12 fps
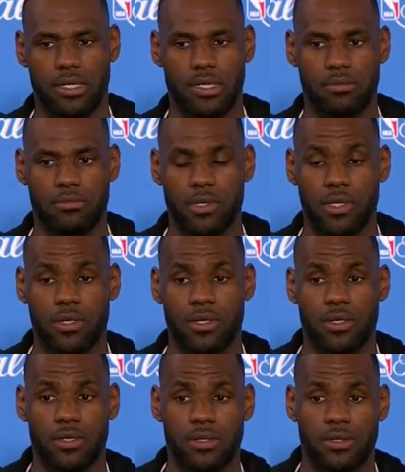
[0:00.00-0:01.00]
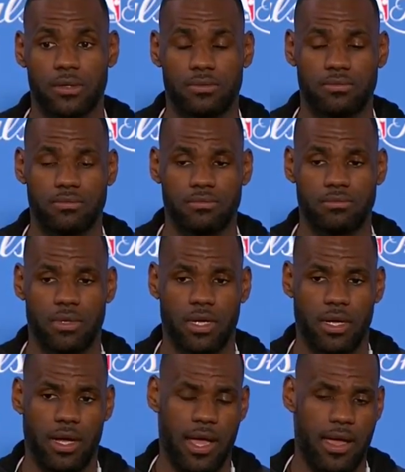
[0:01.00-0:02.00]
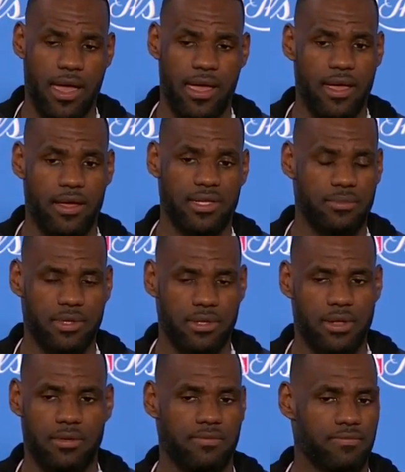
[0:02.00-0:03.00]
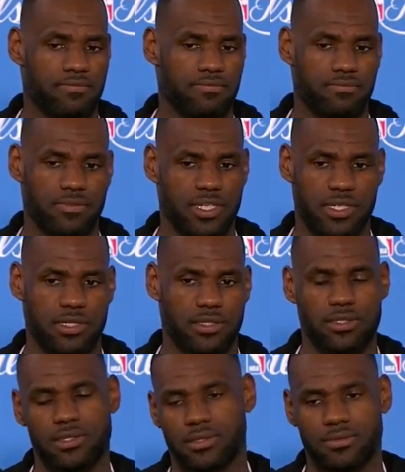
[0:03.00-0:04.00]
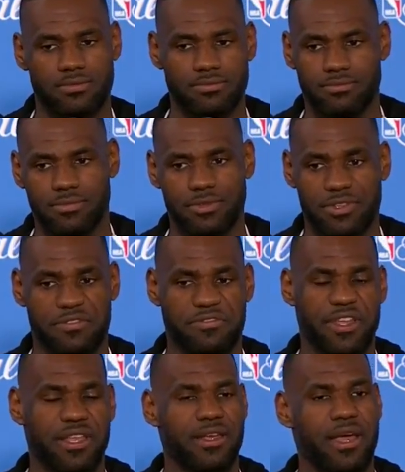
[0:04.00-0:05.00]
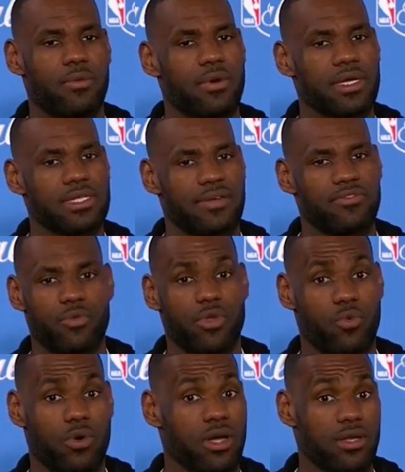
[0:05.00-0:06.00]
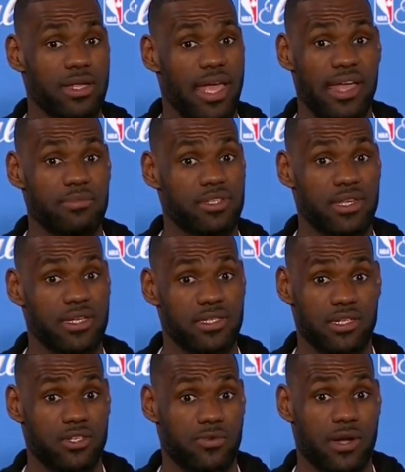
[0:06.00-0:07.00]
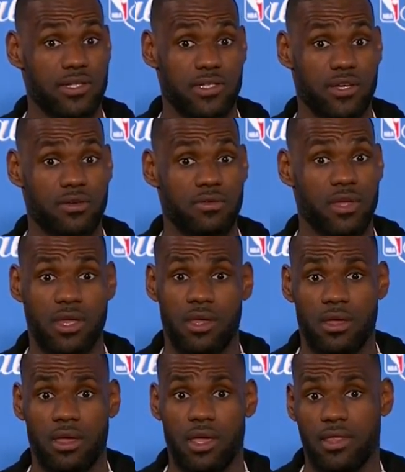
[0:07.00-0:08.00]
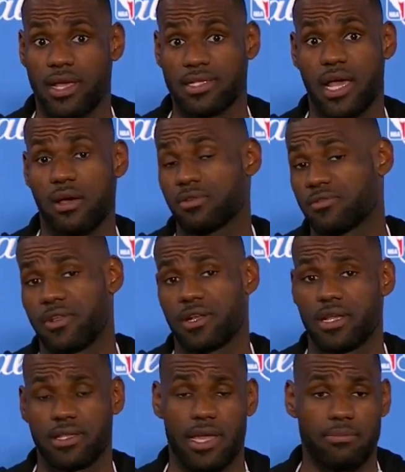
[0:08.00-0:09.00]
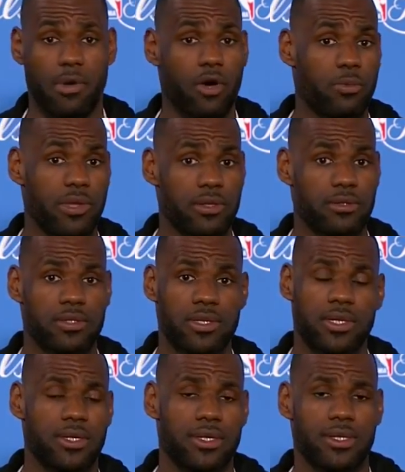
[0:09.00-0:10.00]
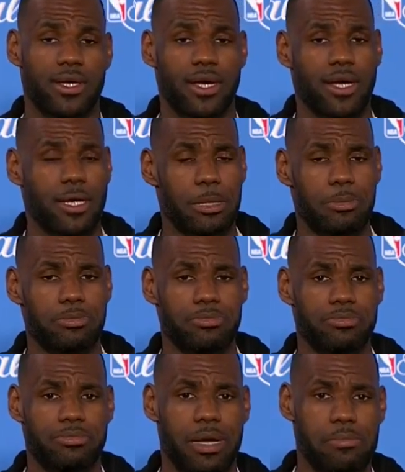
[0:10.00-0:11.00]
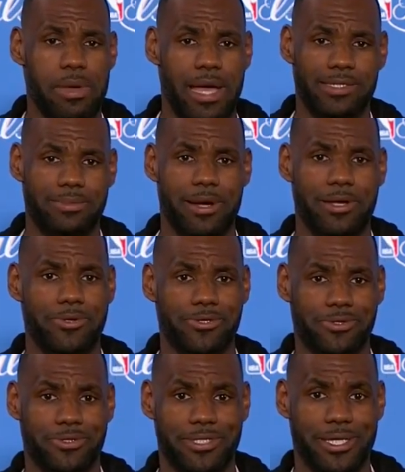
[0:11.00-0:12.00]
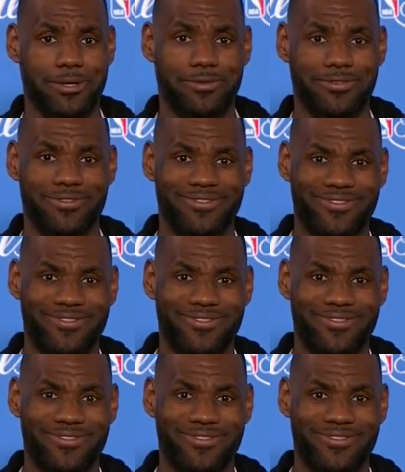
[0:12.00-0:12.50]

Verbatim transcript: Um, uh, I had something just it was a feeling I was after we won Game Six in Toronto, and that's how I was feeling at that moment. Um, I'm back to my usual self.